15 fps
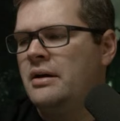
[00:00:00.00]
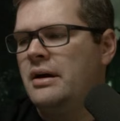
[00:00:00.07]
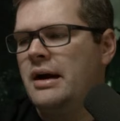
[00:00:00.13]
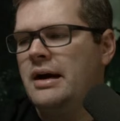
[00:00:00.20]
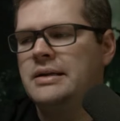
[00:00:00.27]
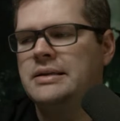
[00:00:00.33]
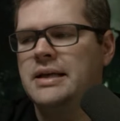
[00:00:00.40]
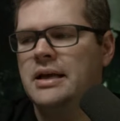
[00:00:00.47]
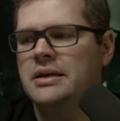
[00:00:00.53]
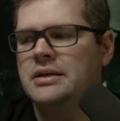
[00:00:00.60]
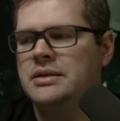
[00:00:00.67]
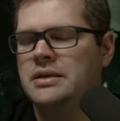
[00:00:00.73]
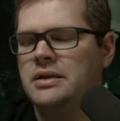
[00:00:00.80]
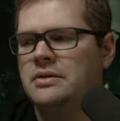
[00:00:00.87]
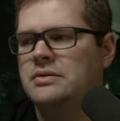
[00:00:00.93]
I decided
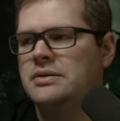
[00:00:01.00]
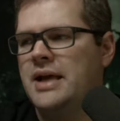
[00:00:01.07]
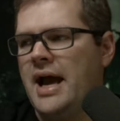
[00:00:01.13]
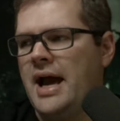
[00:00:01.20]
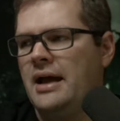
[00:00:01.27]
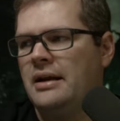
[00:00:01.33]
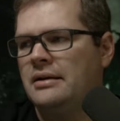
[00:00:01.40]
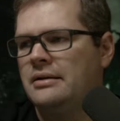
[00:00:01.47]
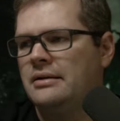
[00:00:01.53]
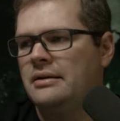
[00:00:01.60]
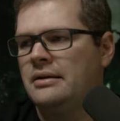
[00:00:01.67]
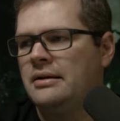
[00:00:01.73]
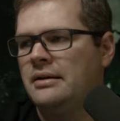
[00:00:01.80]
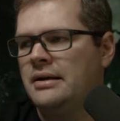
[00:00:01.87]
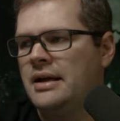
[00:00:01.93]
just to use that.
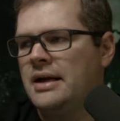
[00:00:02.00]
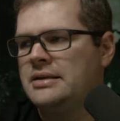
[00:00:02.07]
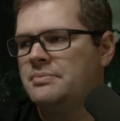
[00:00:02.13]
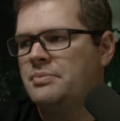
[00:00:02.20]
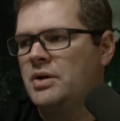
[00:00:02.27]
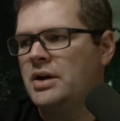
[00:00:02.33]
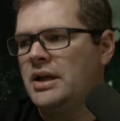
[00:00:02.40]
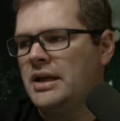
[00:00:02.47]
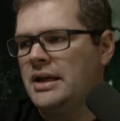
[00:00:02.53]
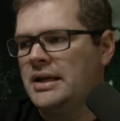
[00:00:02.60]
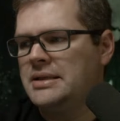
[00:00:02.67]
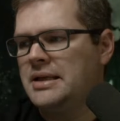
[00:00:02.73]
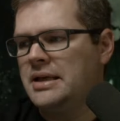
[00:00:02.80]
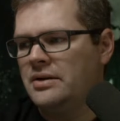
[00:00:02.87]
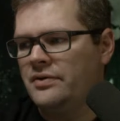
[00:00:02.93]
It has a pretty
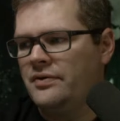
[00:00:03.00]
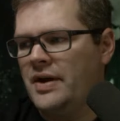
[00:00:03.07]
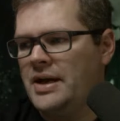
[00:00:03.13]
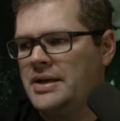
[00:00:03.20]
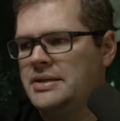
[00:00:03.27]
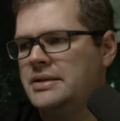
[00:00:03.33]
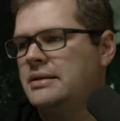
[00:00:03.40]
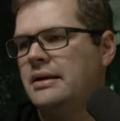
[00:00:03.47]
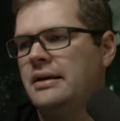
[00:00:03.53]
easy interface,